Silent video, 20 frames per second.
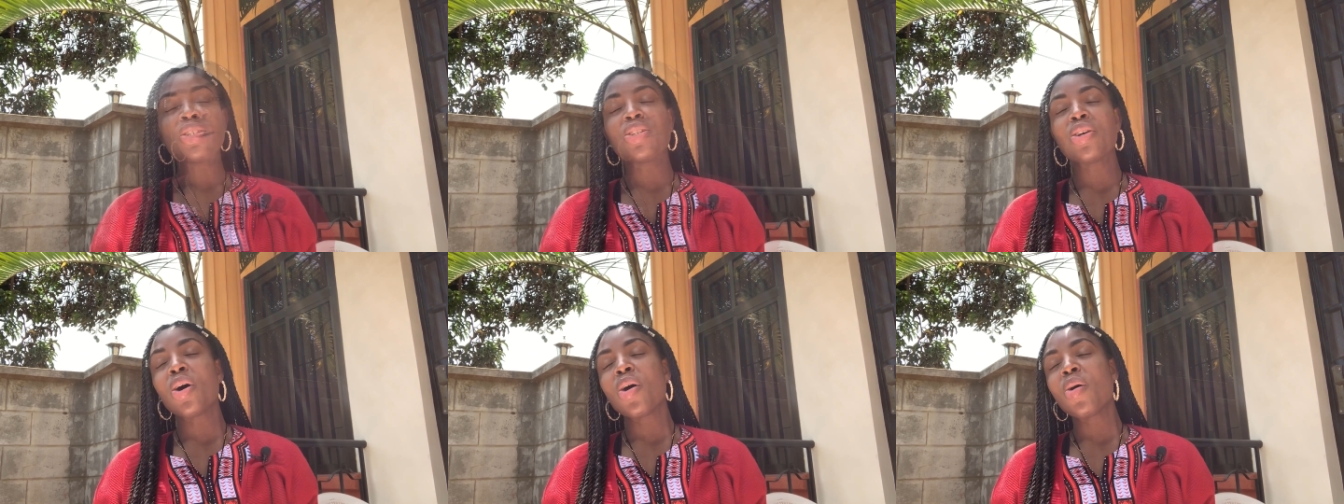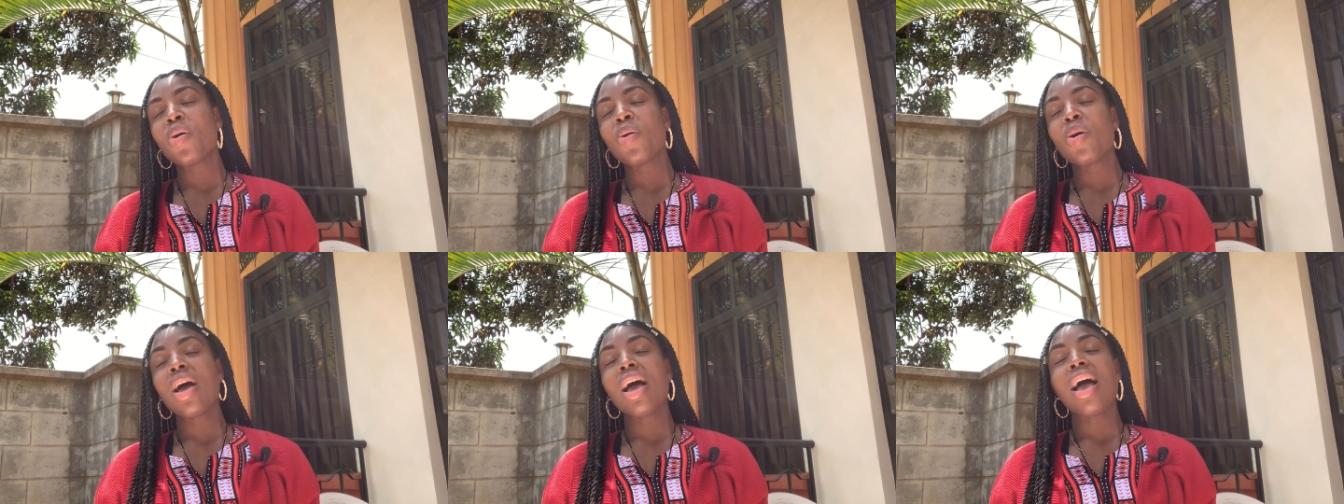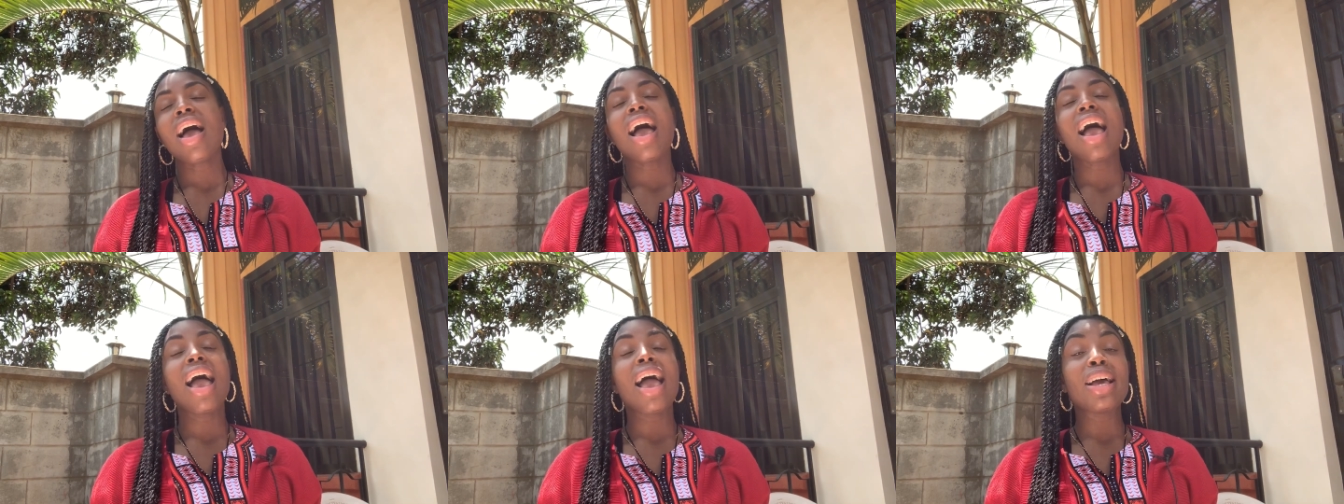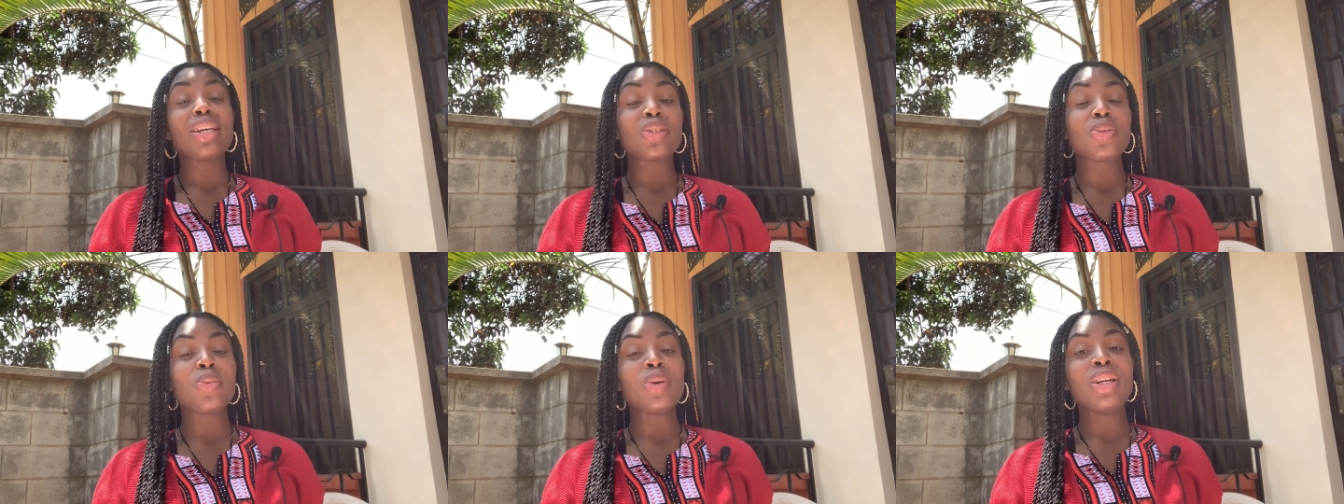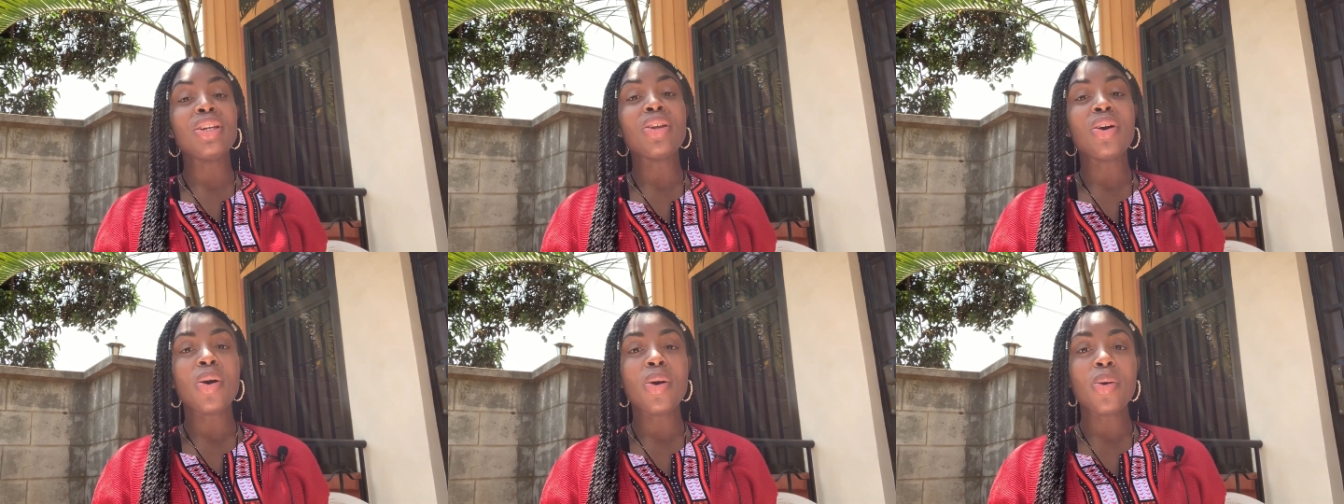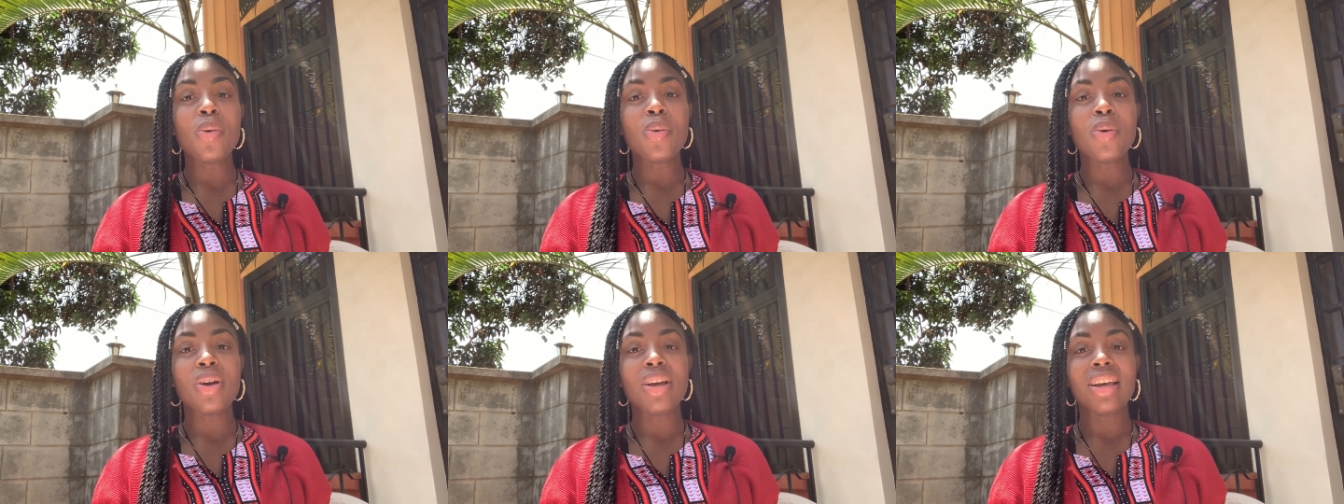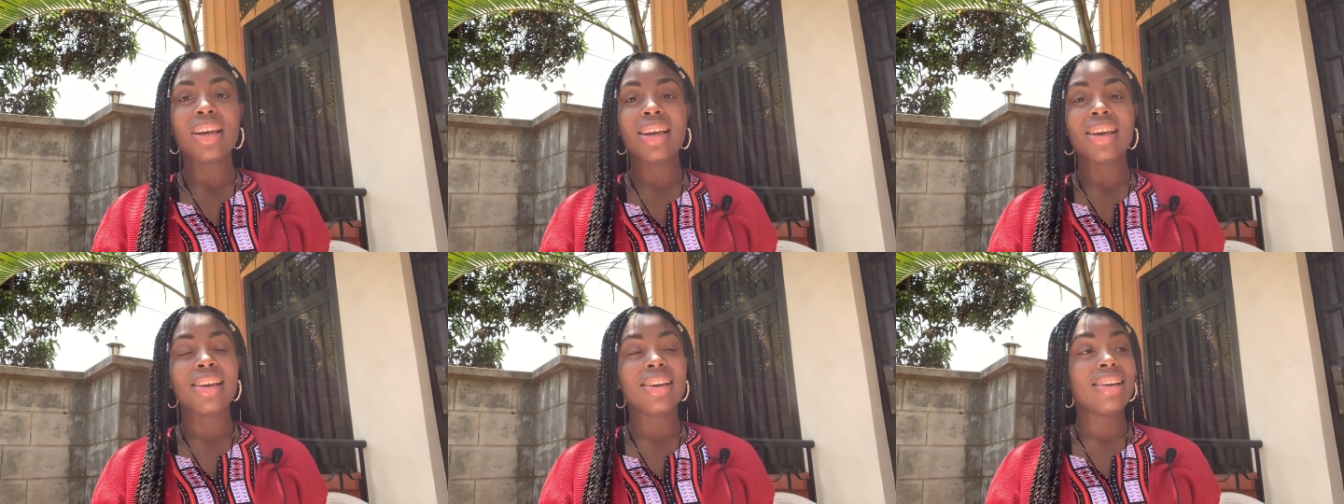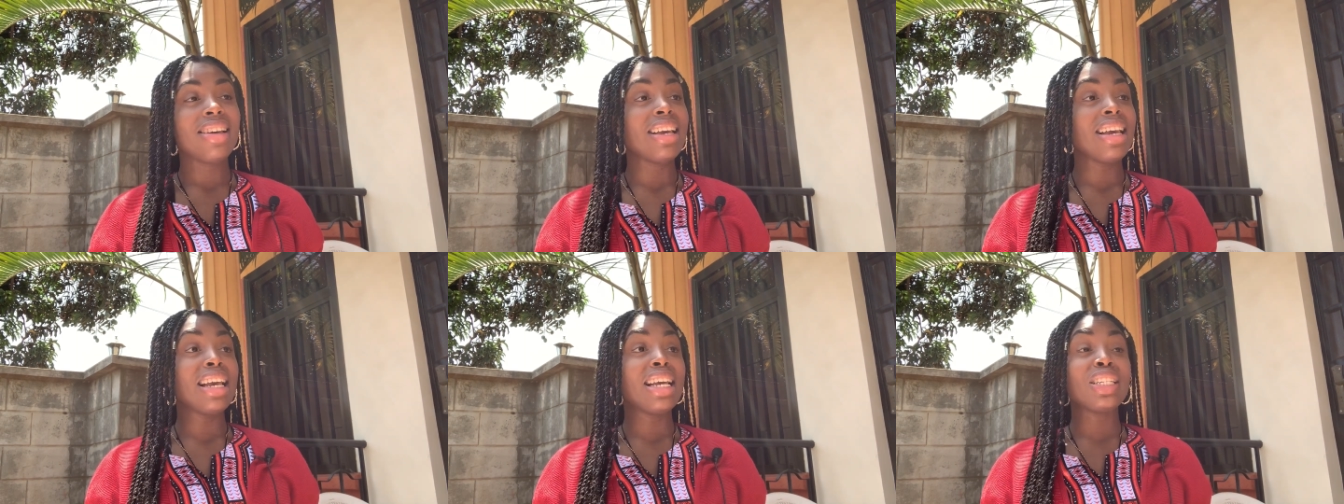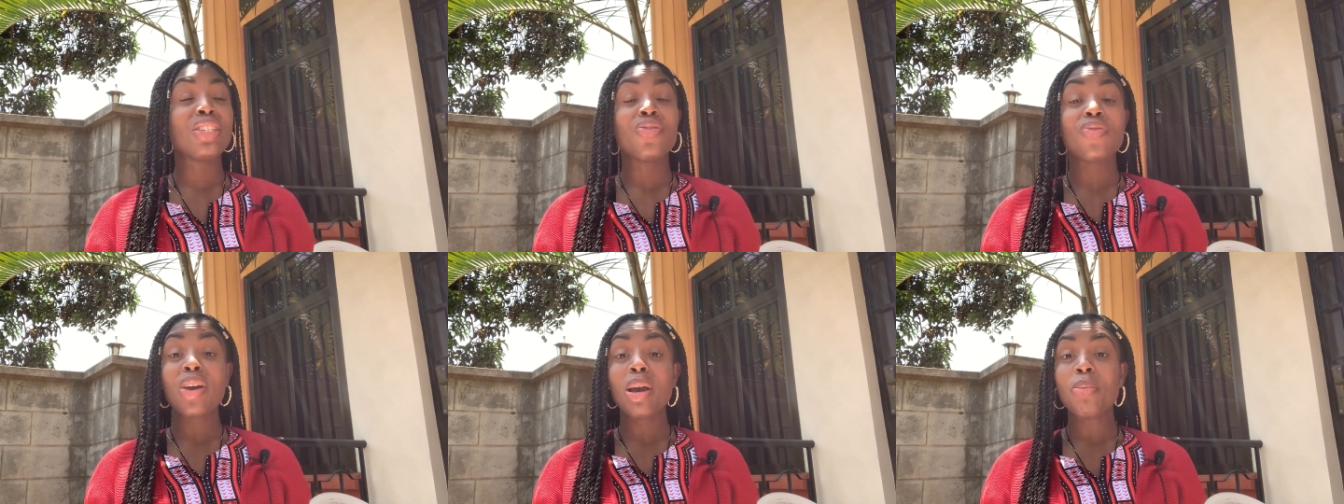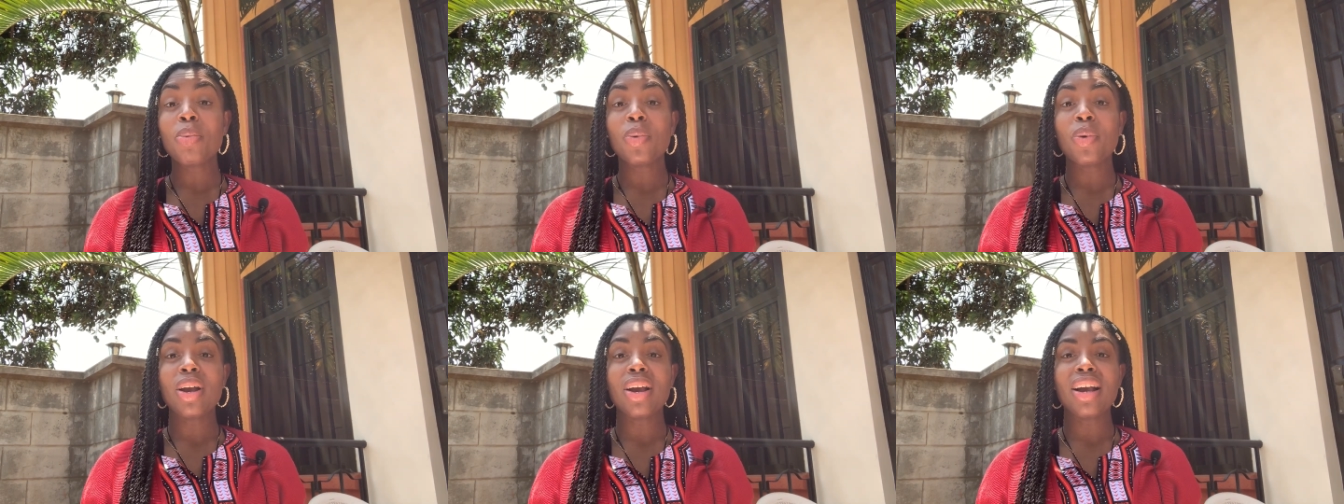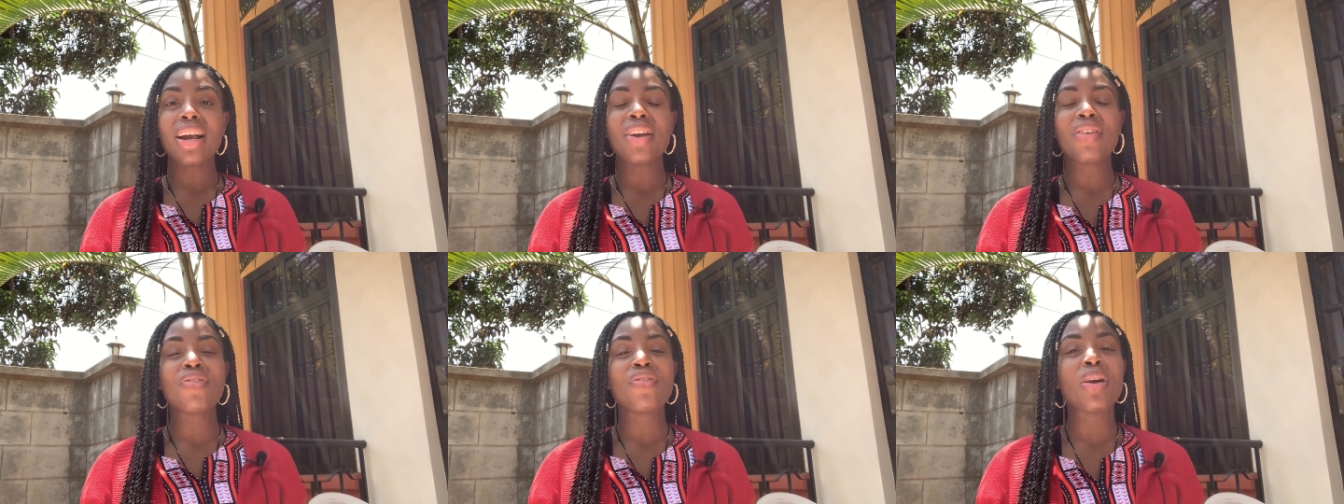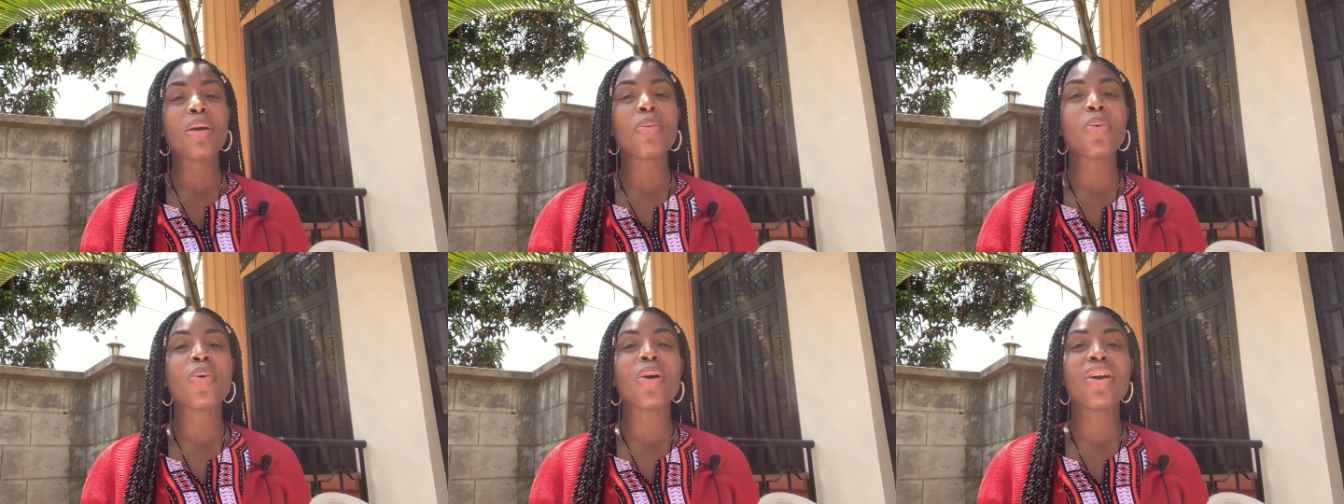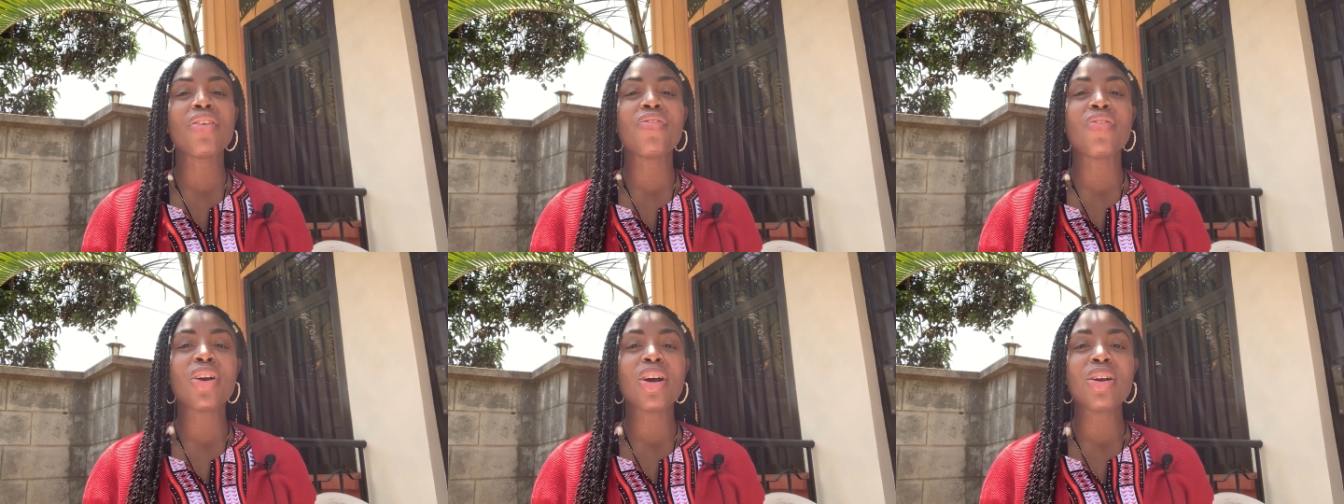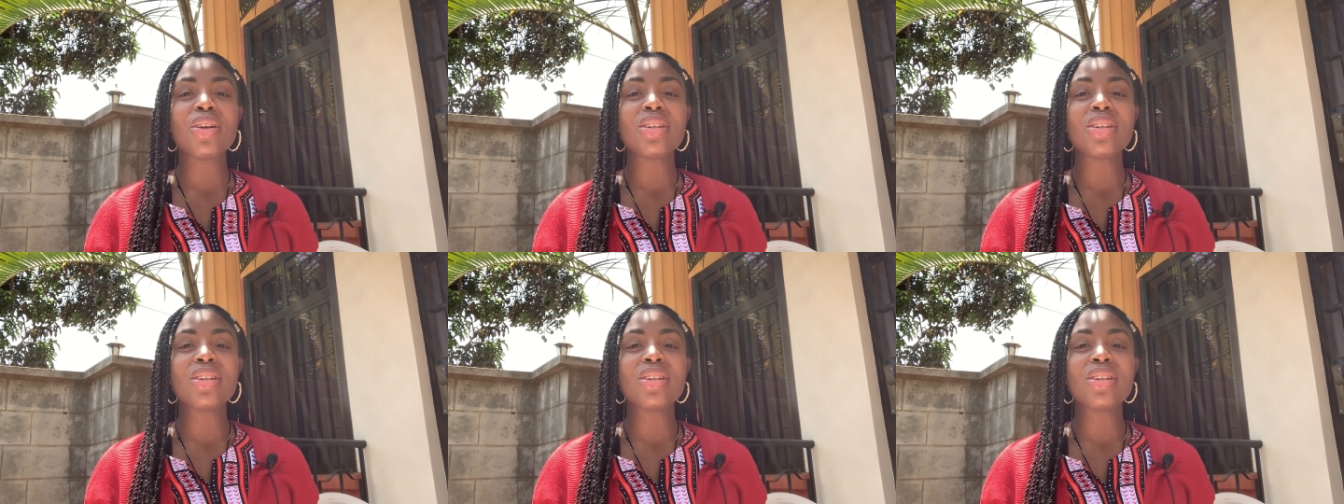So, as we know, it's February, February 1st,